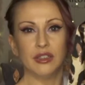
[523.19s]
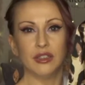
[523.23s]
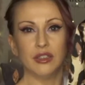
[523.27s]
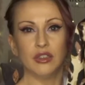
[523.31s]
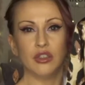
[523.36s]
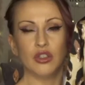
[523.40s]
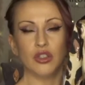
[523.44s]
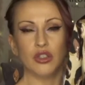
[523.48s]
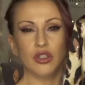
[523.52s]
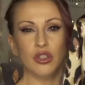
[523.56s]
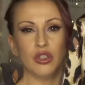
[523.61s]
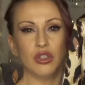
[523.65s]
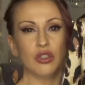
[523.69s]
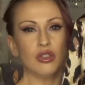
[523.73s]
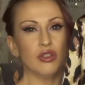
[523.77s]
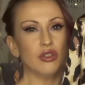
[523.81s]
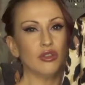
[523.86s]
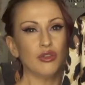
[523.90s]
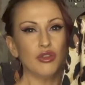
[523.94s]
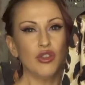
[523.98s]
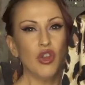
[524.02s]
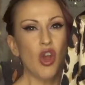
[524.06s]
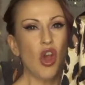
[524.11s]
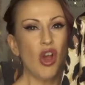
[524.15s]
Just
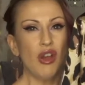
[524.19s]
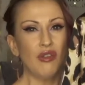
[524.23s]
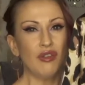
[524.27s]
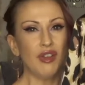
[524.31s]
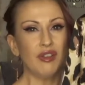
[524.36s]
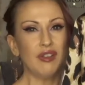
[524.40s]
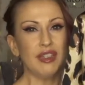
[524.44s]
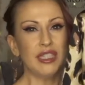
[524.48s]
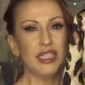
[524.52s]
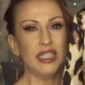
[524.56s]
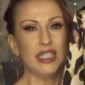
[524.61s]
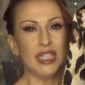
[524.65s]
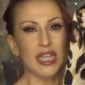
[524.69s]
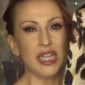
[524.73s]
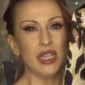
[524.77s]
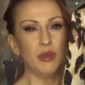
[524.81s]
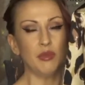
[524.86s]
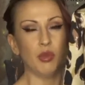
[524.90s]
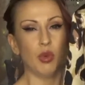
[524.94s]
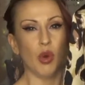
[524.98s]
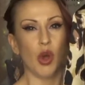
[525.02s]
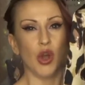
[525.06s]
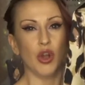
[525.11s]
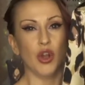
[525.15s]
not a very
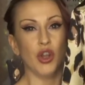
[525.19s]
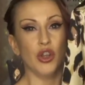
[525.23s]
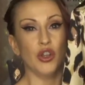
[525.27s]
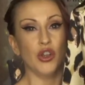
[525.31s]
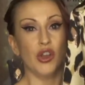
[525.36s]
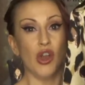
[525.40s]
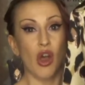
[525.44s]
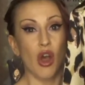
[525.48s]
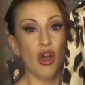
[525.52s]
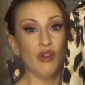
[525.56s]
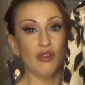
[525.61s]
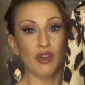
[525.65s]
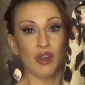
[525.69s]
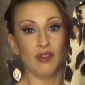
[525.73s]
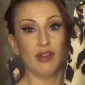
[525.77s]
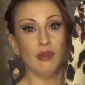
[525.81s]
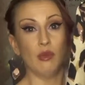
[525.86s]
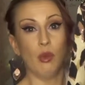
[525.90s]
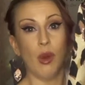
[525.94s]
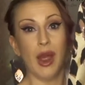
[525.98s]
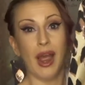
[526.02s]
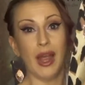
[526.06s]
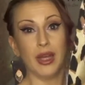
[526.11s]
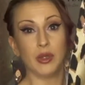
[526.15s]
deep one and not a very
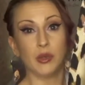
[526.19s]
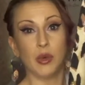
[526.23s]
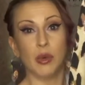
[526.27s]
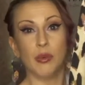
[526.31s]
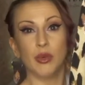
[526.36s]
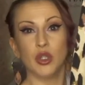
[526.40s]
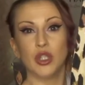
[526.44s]
wide one,